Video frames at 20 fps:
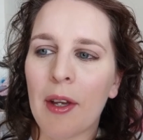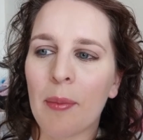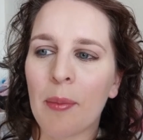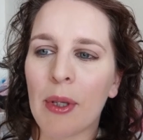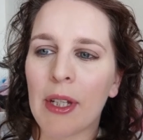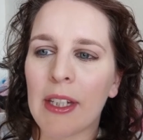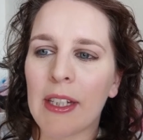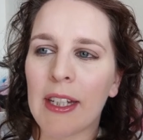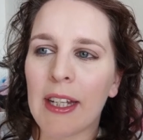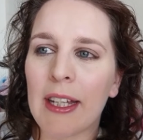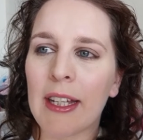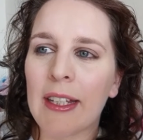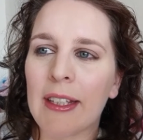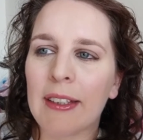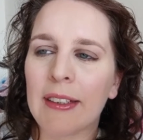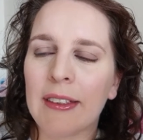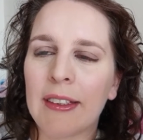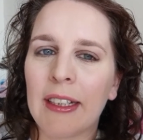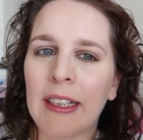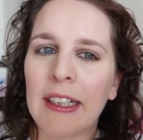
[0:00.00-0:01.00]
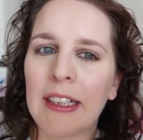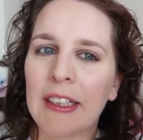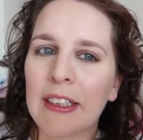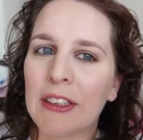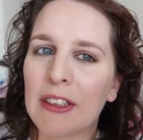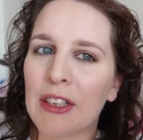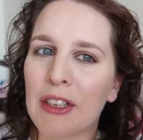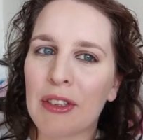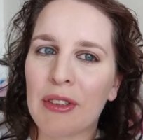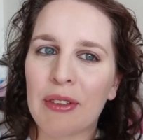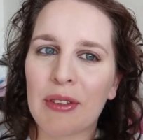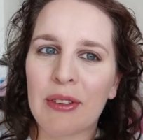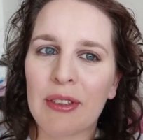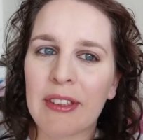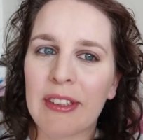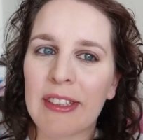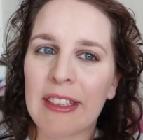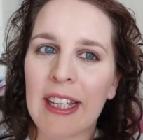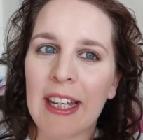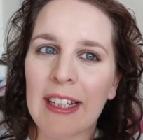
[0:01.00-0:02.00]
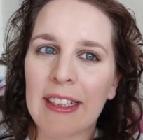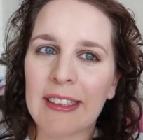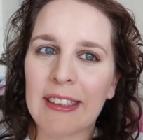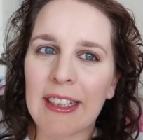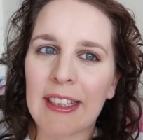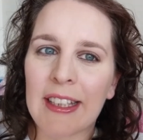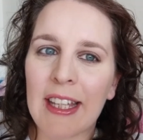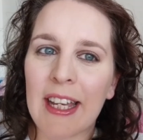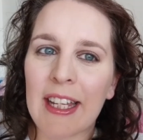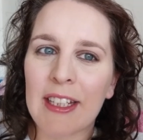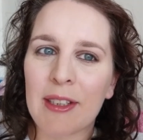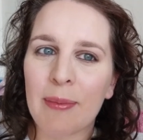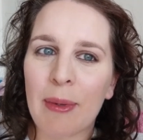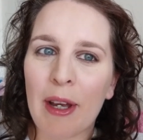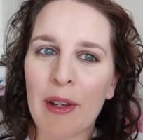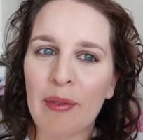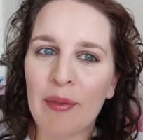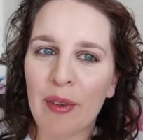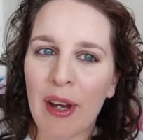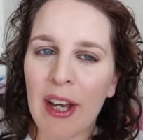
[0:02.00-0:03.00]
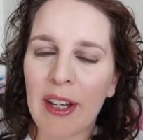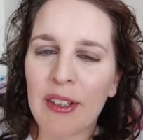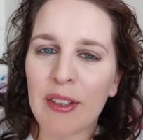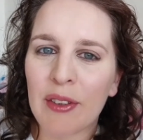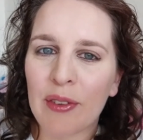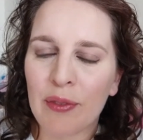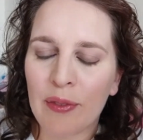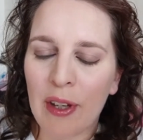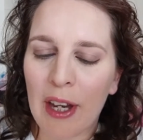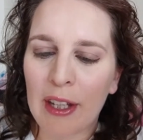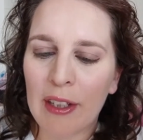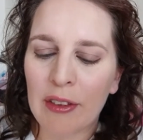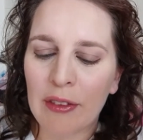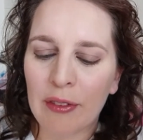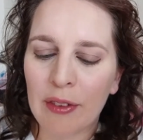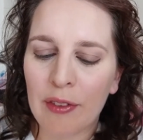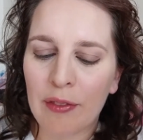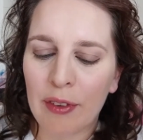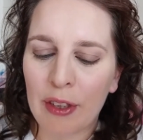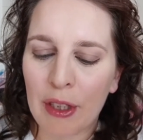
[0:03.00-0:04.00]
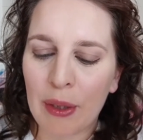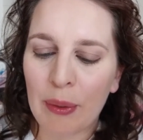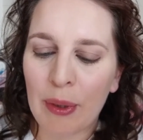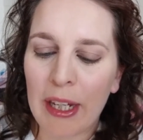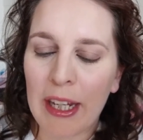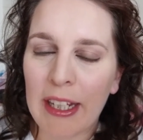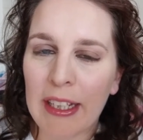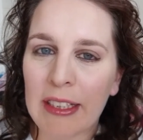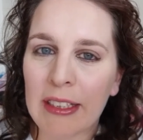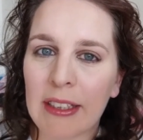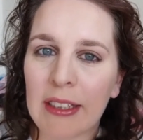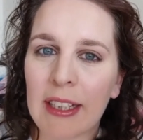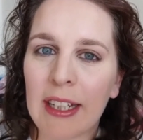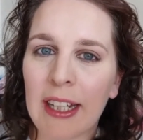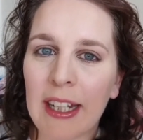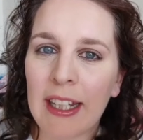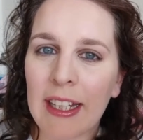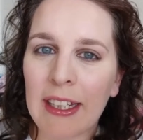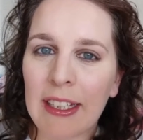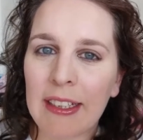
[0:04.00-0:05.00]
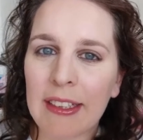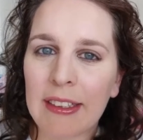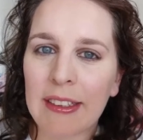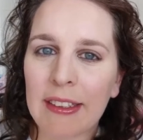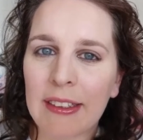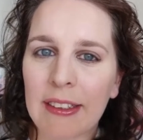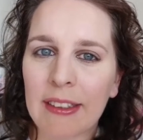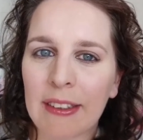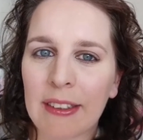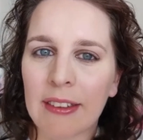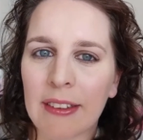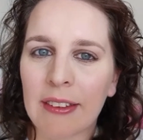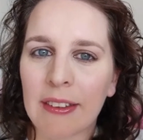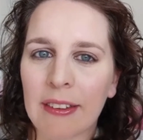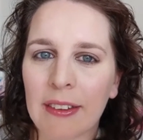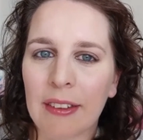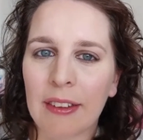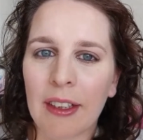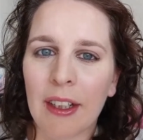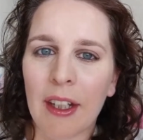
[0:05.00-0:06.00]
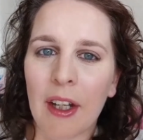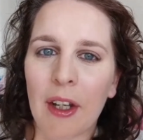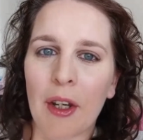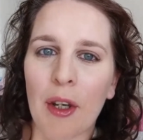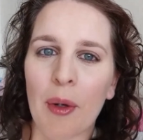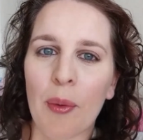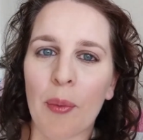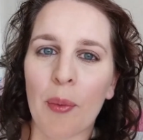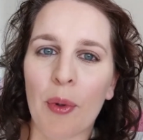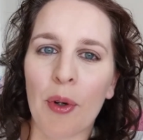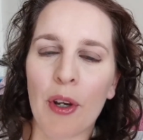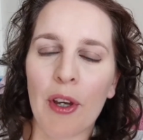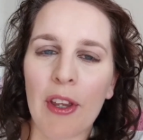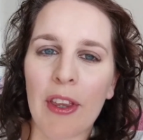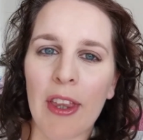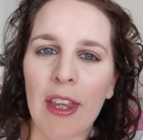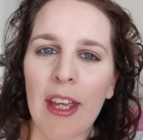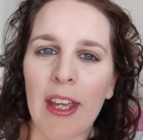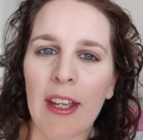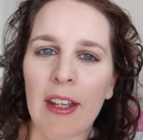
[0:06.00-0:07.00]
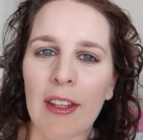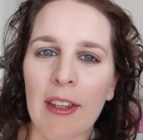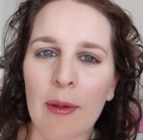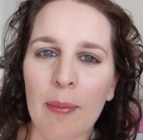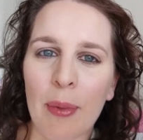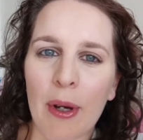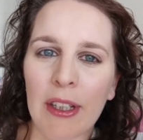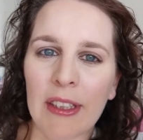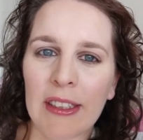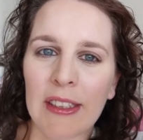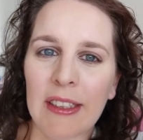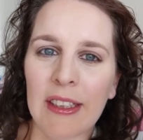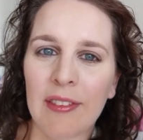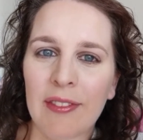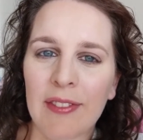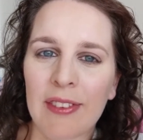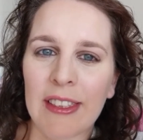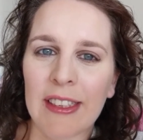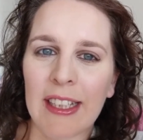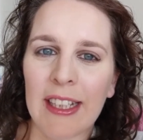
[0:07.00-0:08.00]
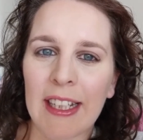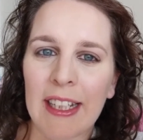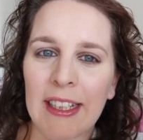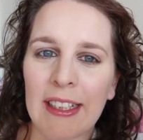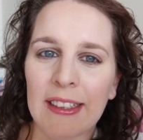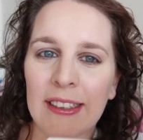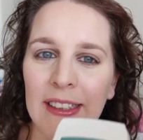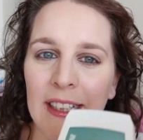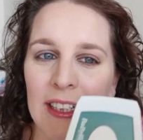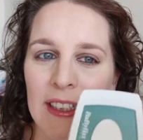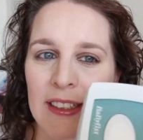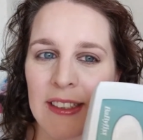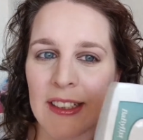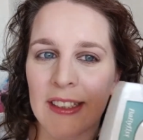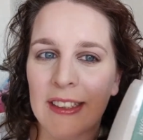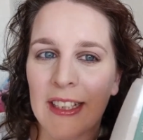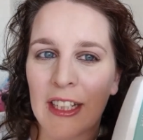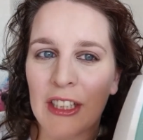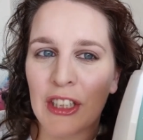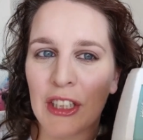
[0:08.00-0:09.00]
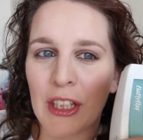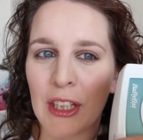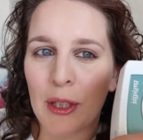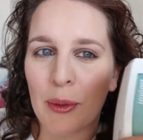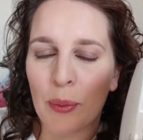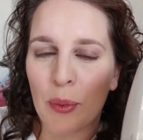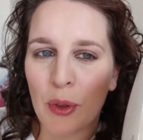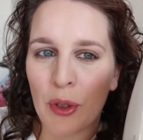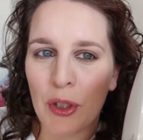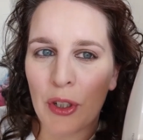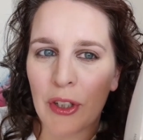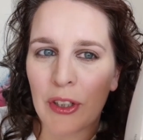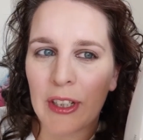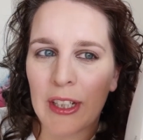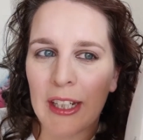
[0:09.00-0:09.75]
But yeah, so that's it. That is my final review. It is worth it. The positives is it does actually work.